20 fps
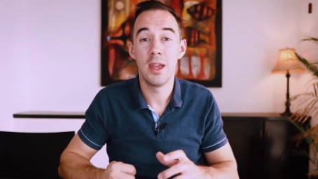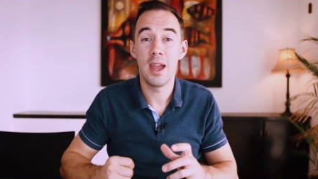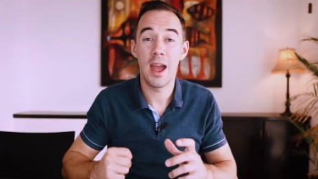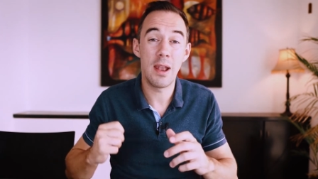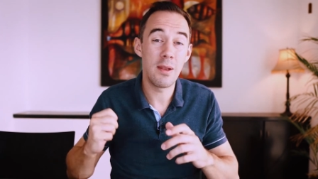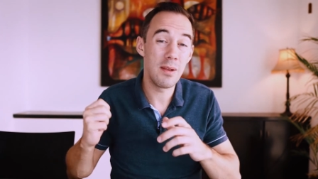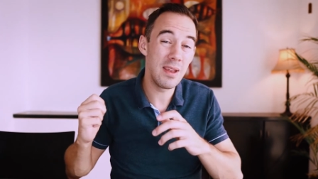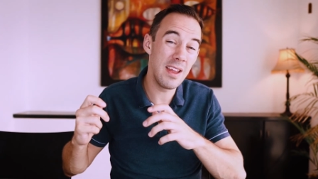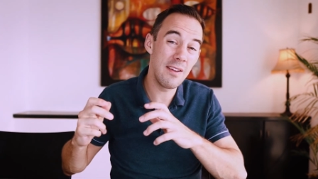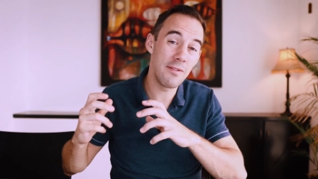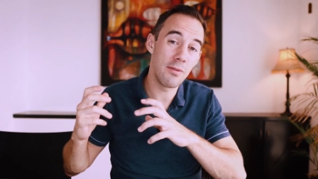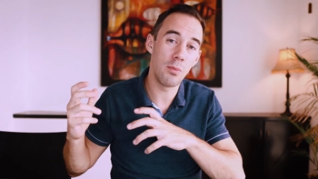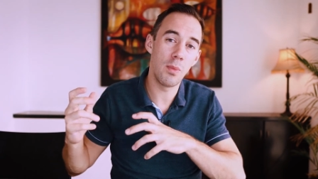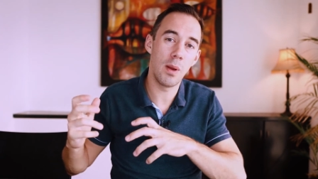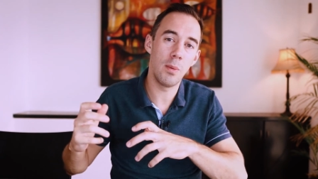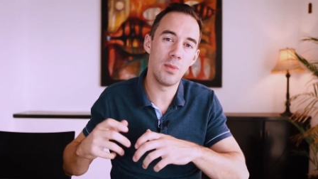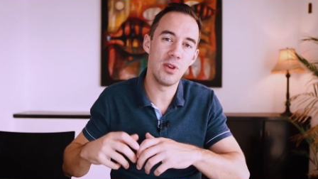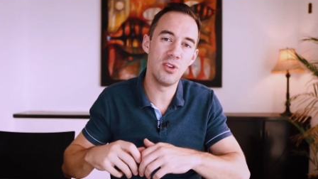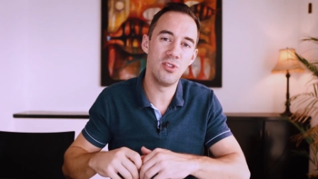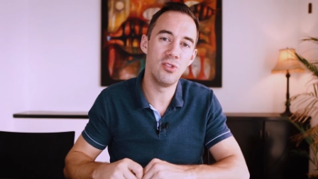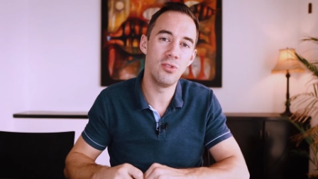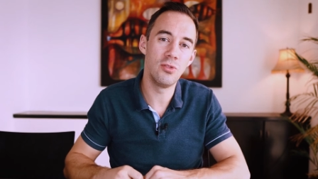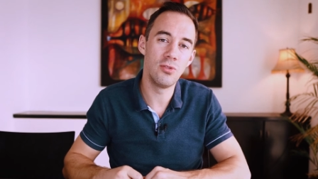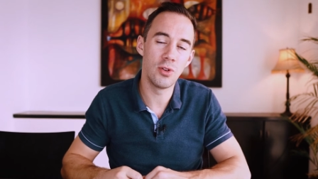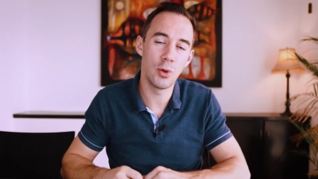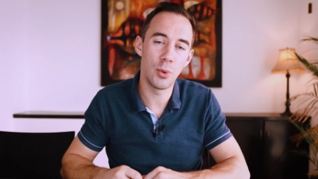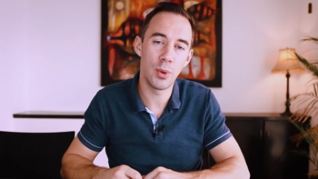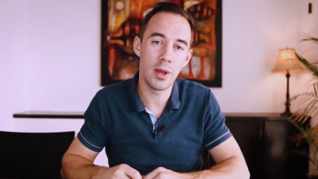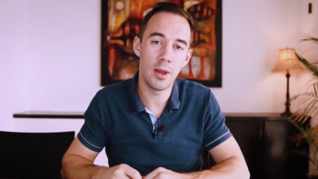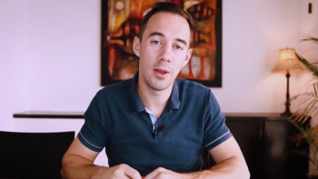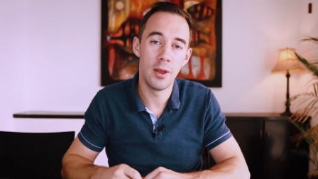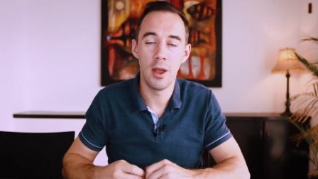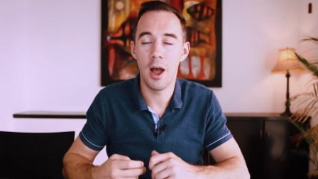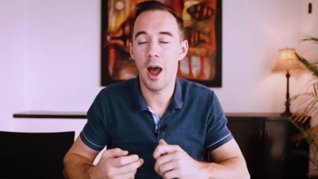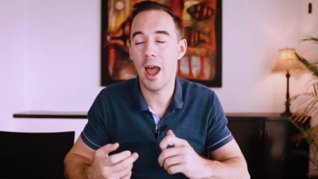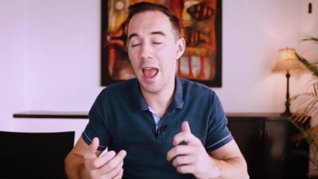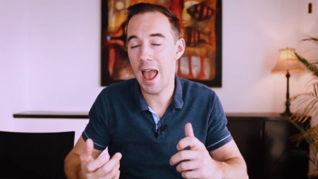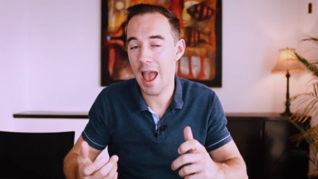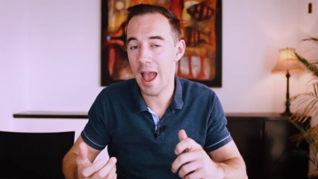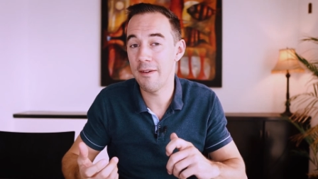And if and when we do do it,
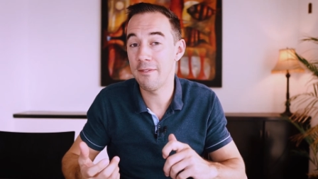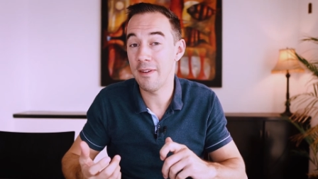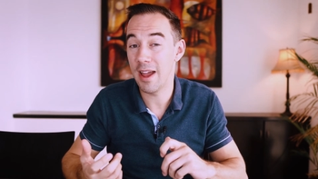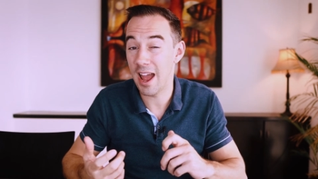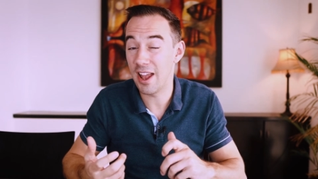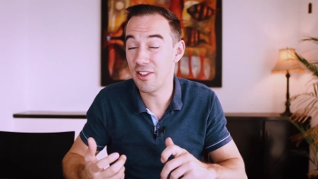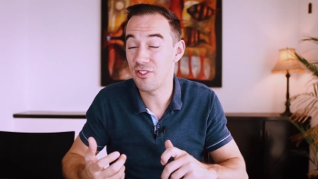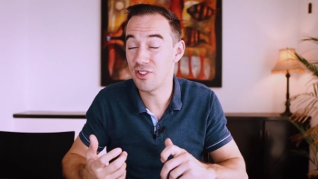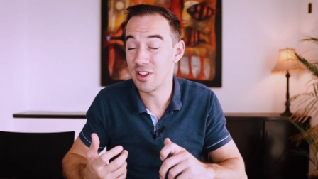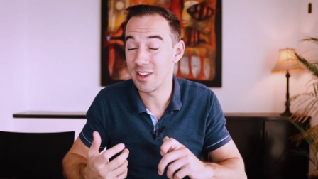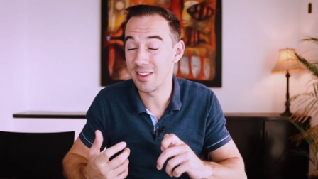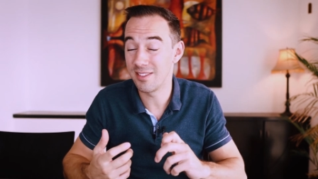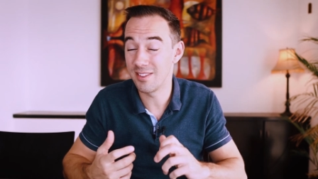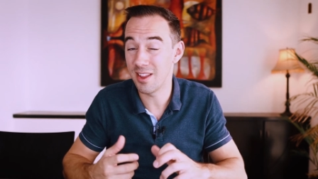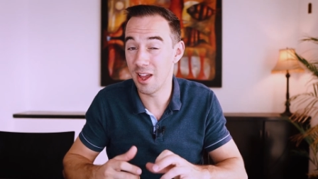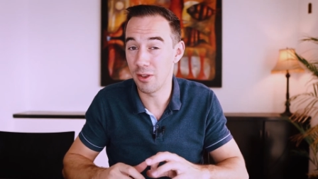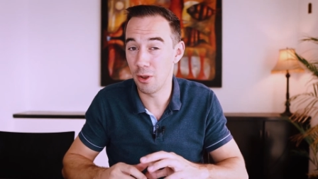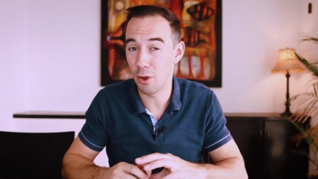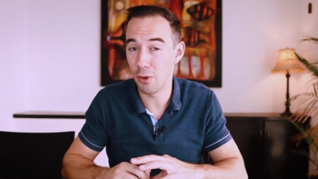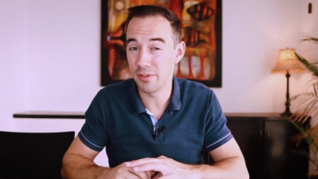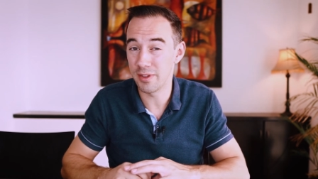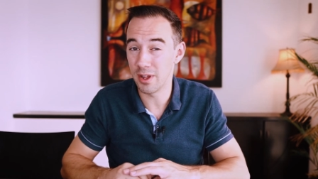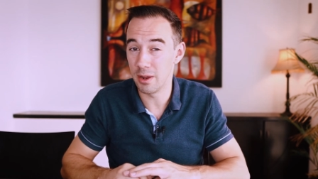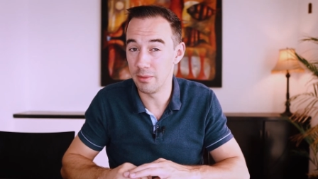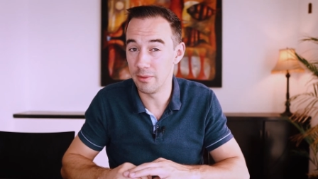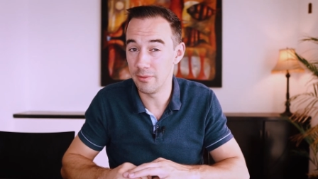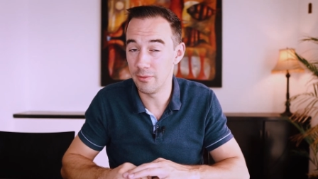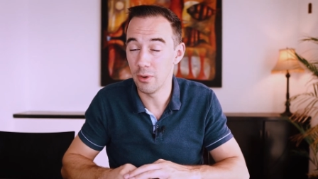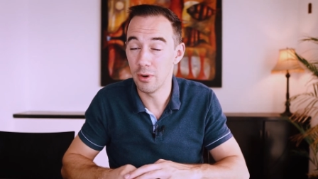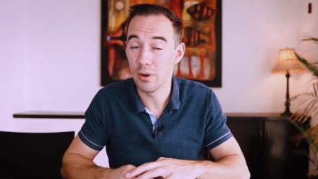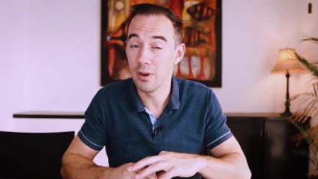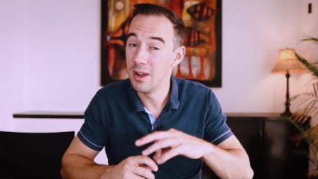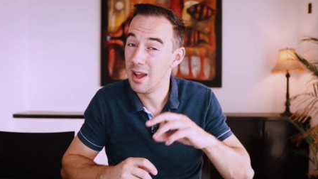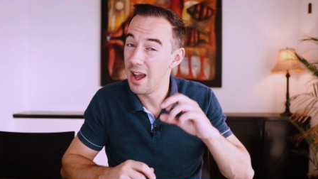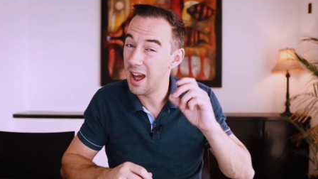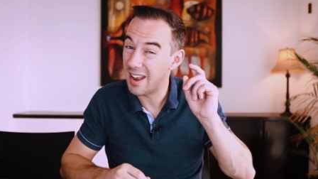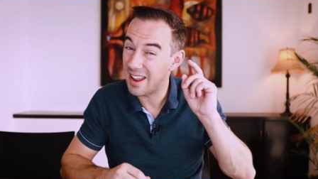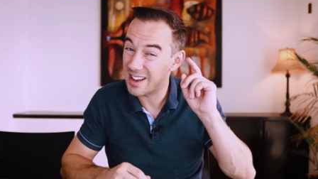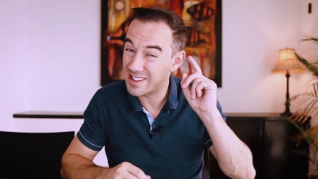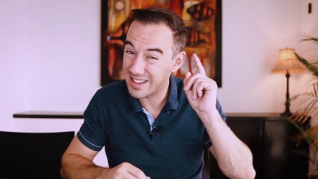I have actually done wholesale before.
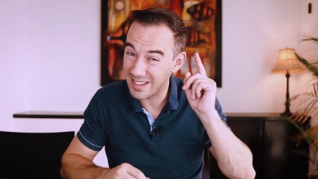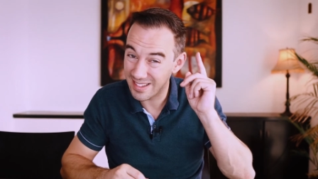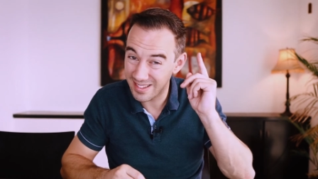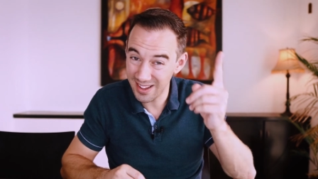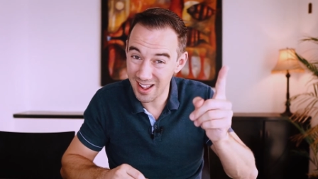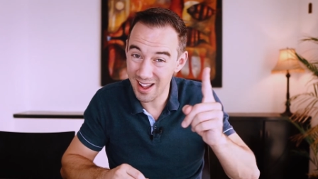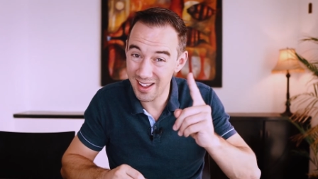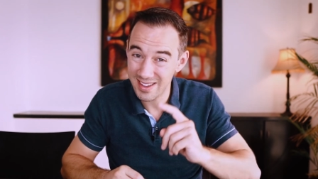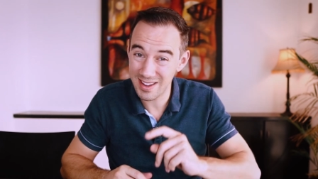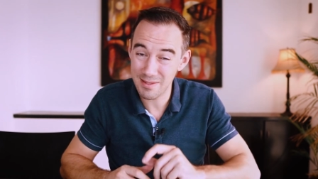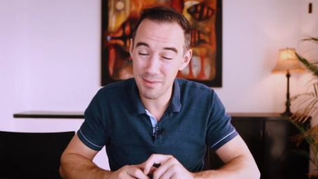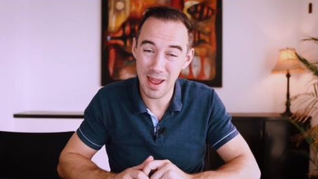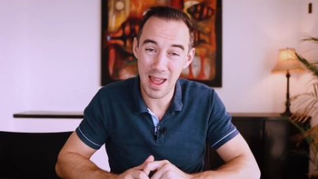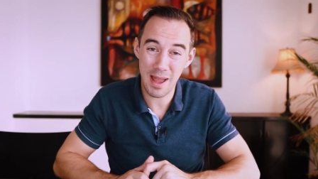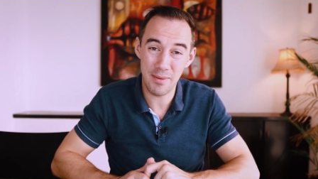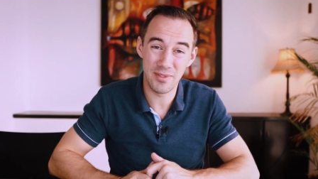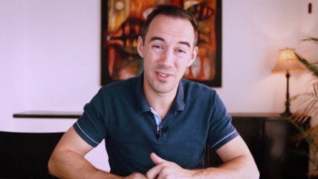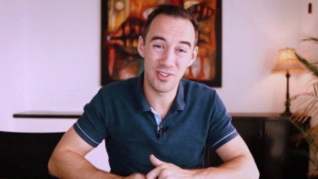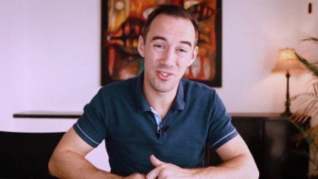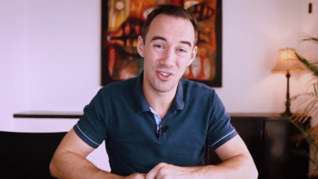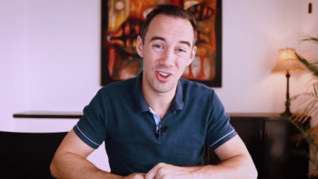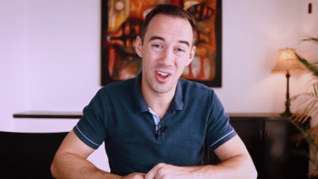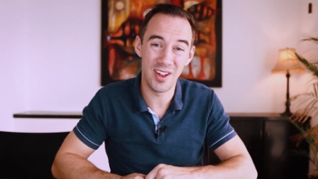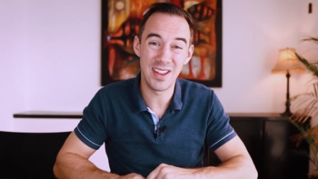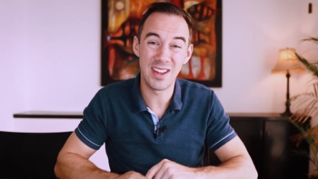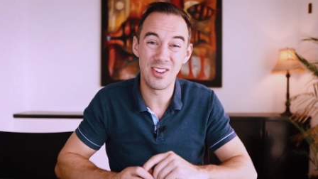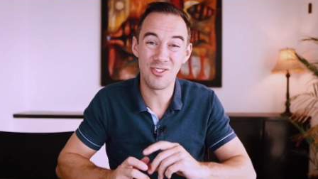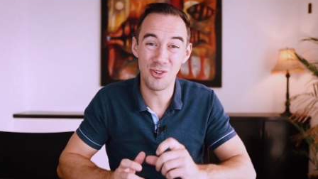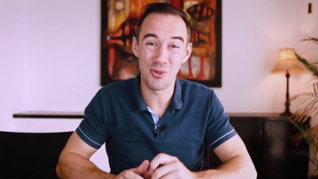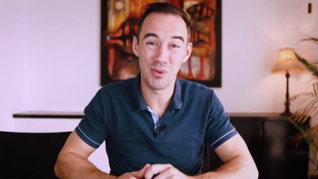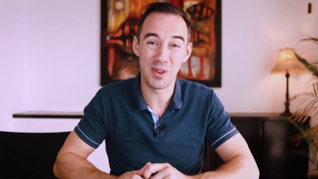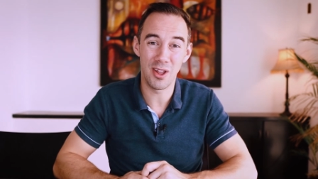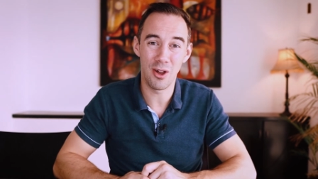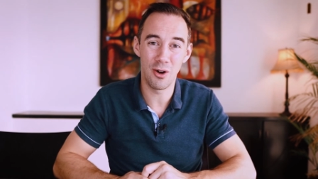I actually started my Amazon journey doing